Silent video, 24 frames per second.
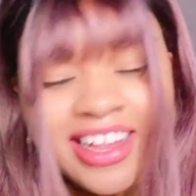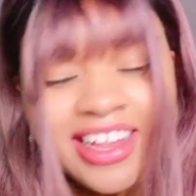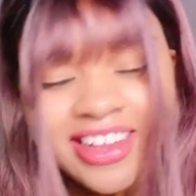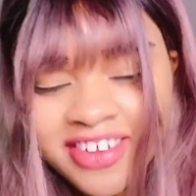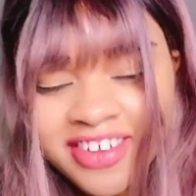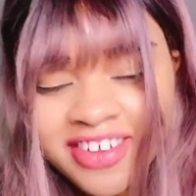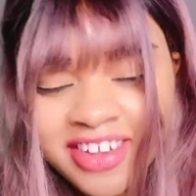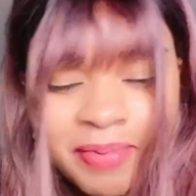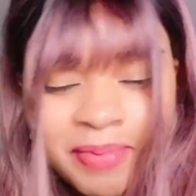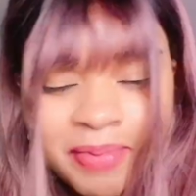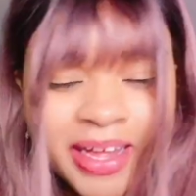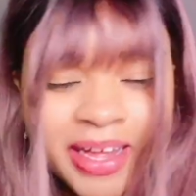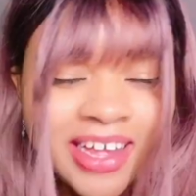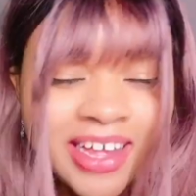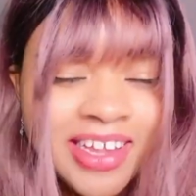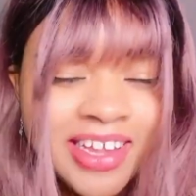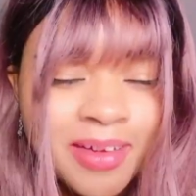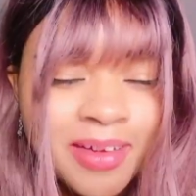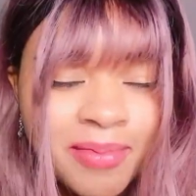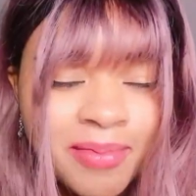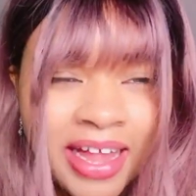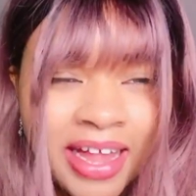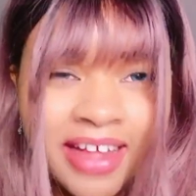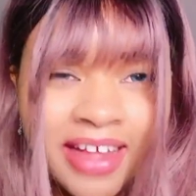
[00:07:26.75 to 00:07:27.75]
just making
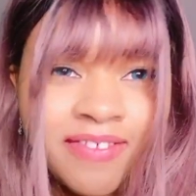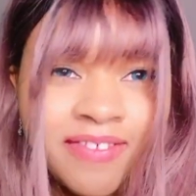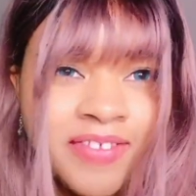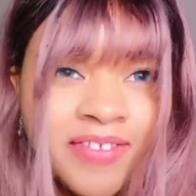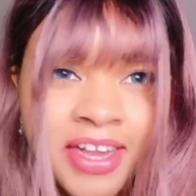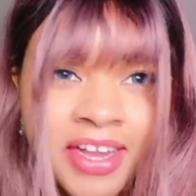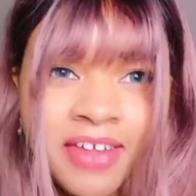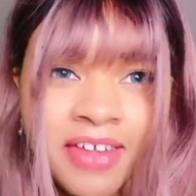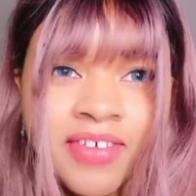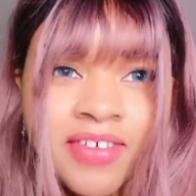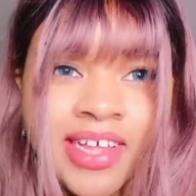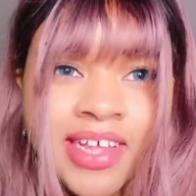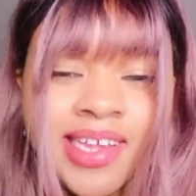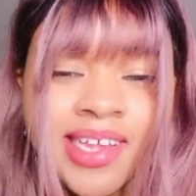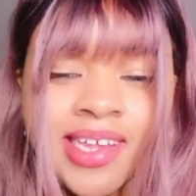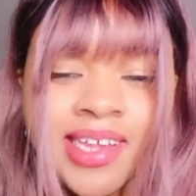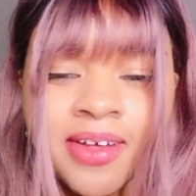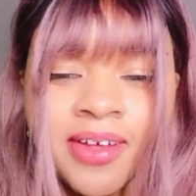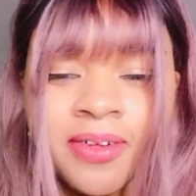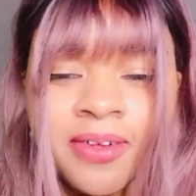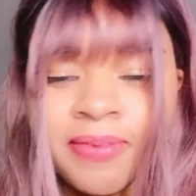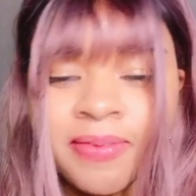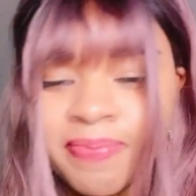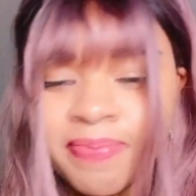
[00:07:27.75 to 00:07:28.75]
some light fun of it.
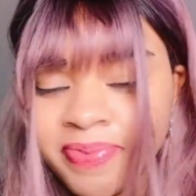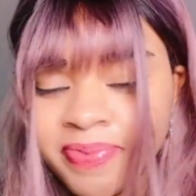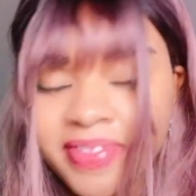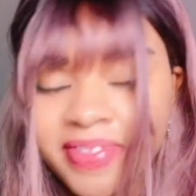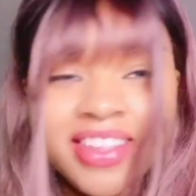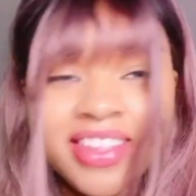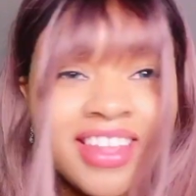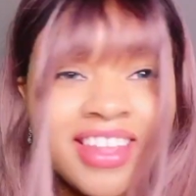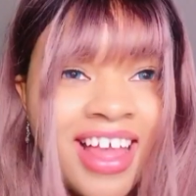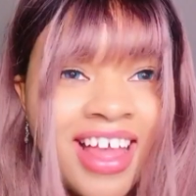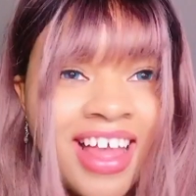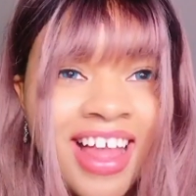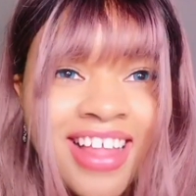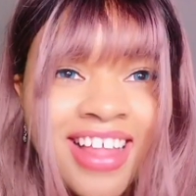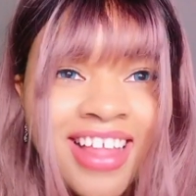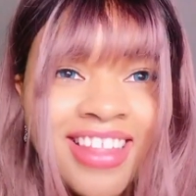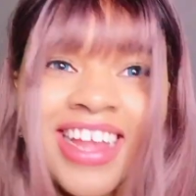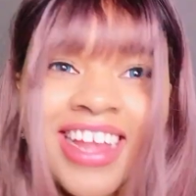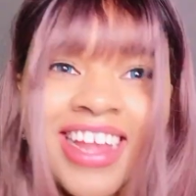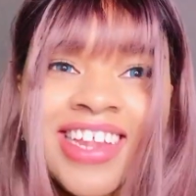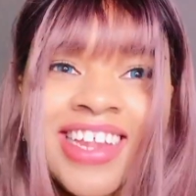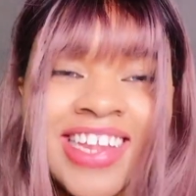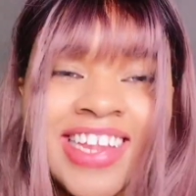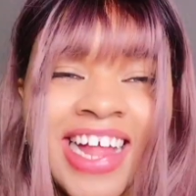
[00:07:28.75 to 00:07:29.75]
So
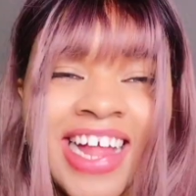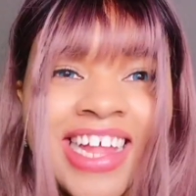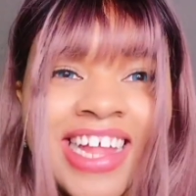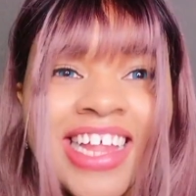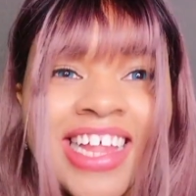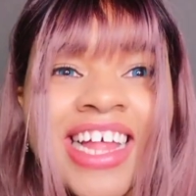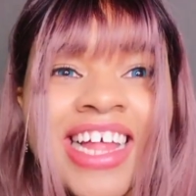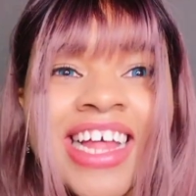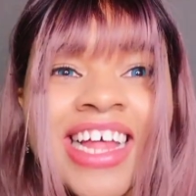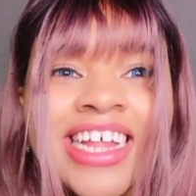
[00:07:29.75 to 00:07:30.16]
that is that.